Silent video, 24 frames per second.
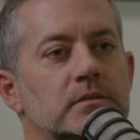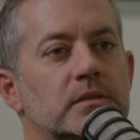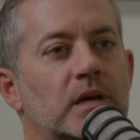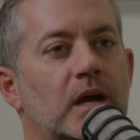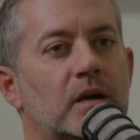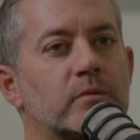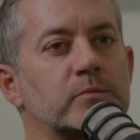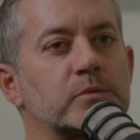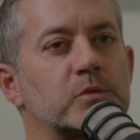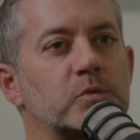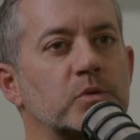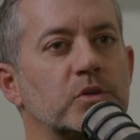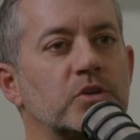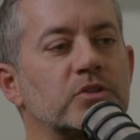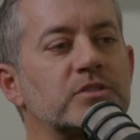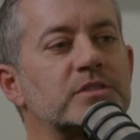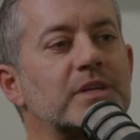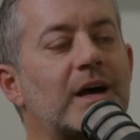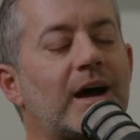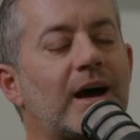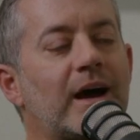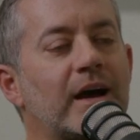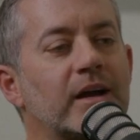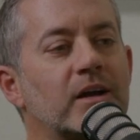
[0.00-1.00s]
times when you're
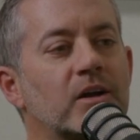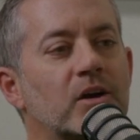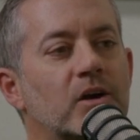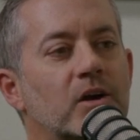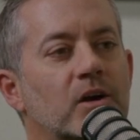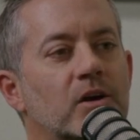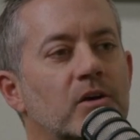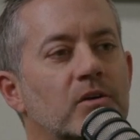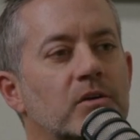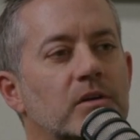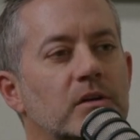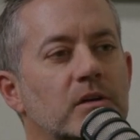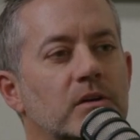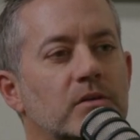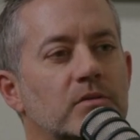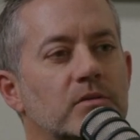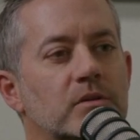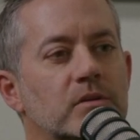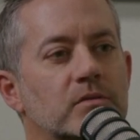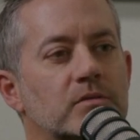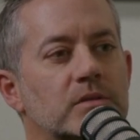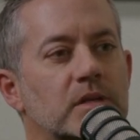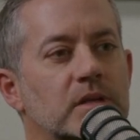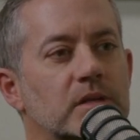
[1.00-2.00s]
tired you,
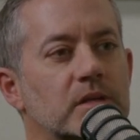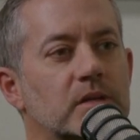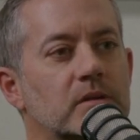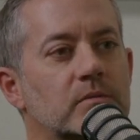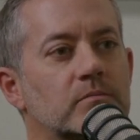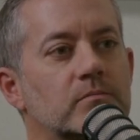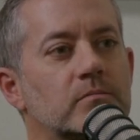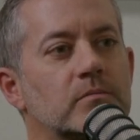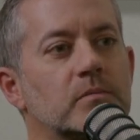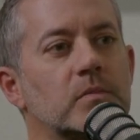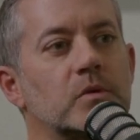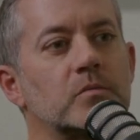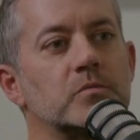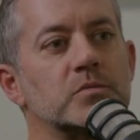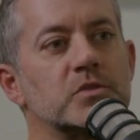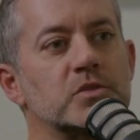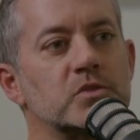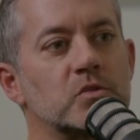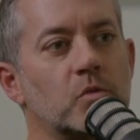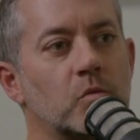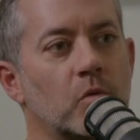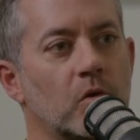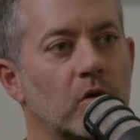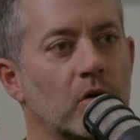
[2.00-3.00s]
you tend to
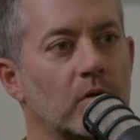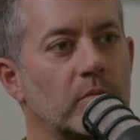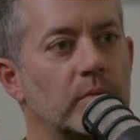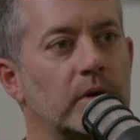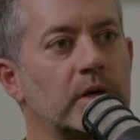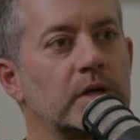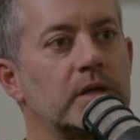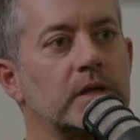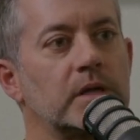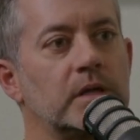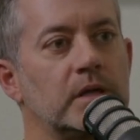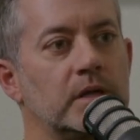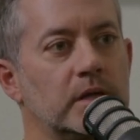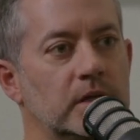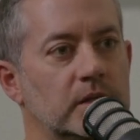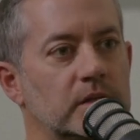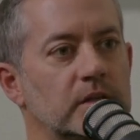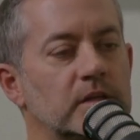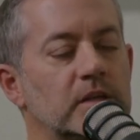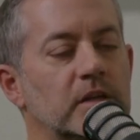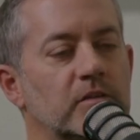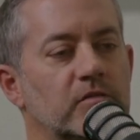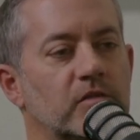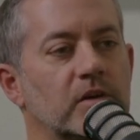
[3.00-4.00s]
absorb
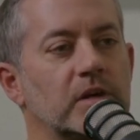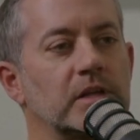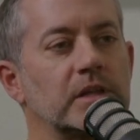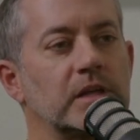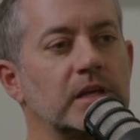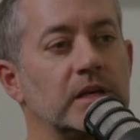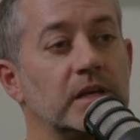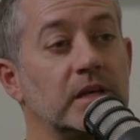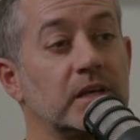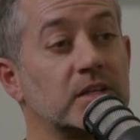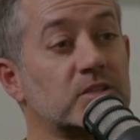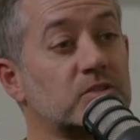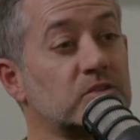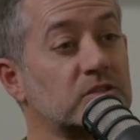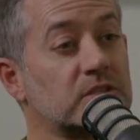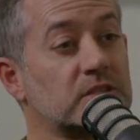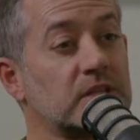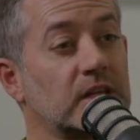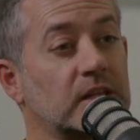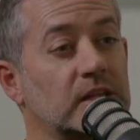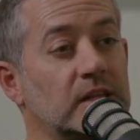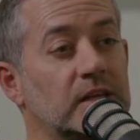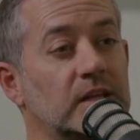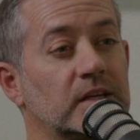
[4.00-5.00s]
differently
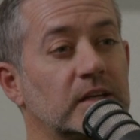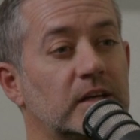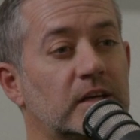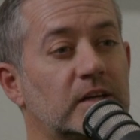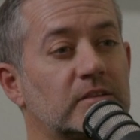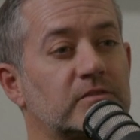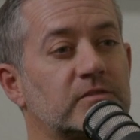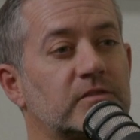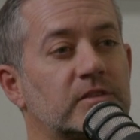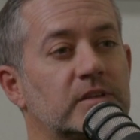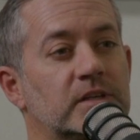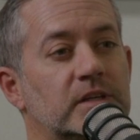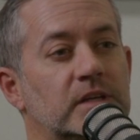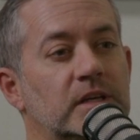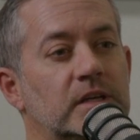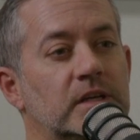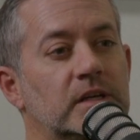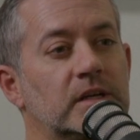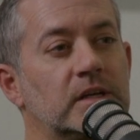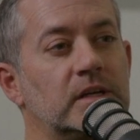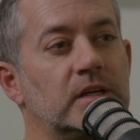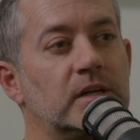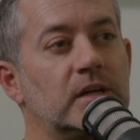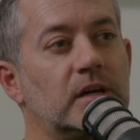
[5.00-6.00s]
interestingly enough yeah
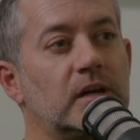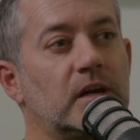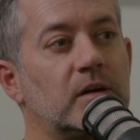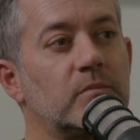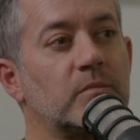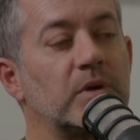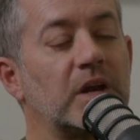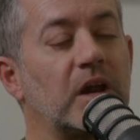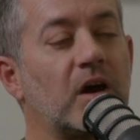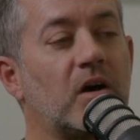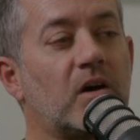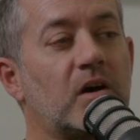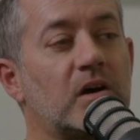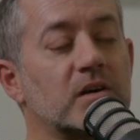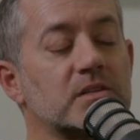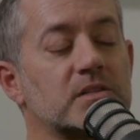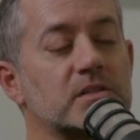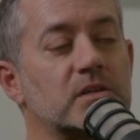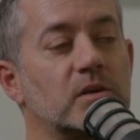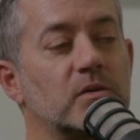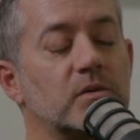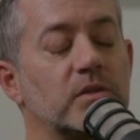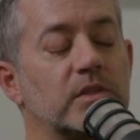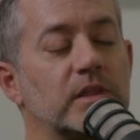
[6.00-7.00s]
um, but i
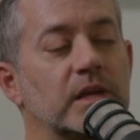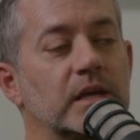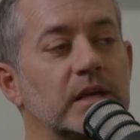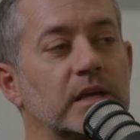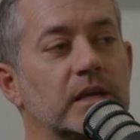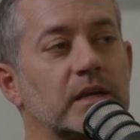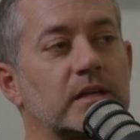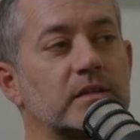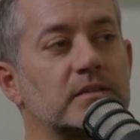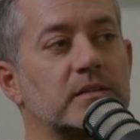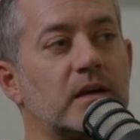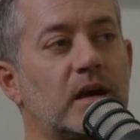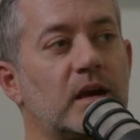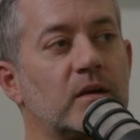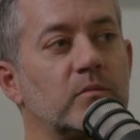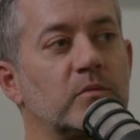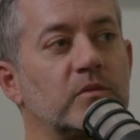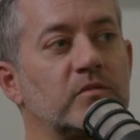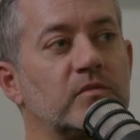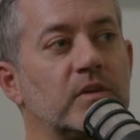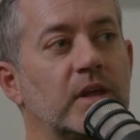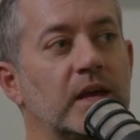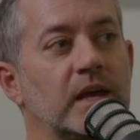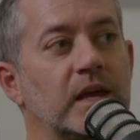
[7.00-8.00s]
also think time
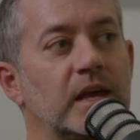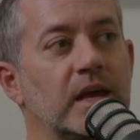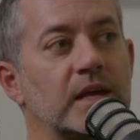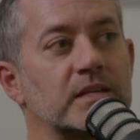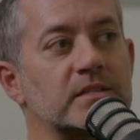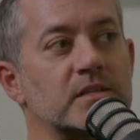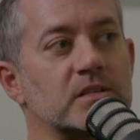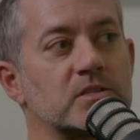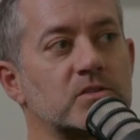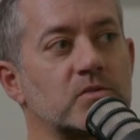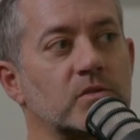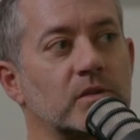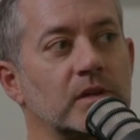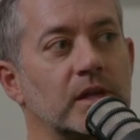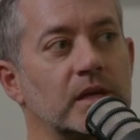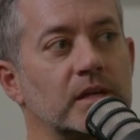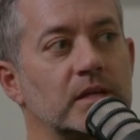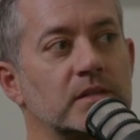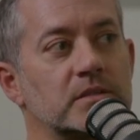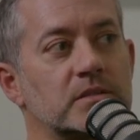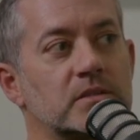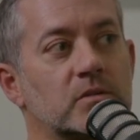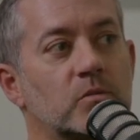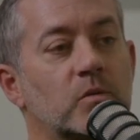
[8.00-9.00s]
of day as it's
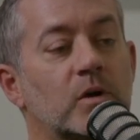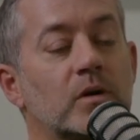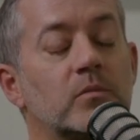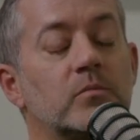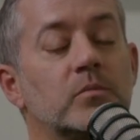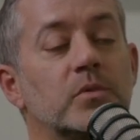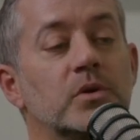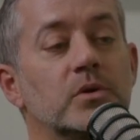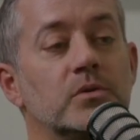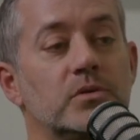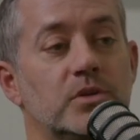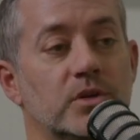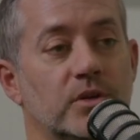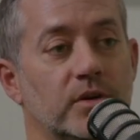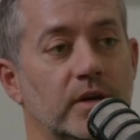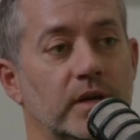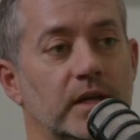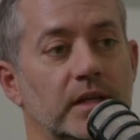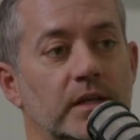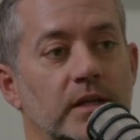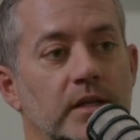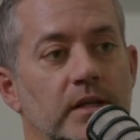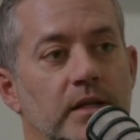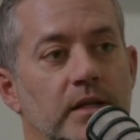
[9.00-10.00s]
related to what mood you're in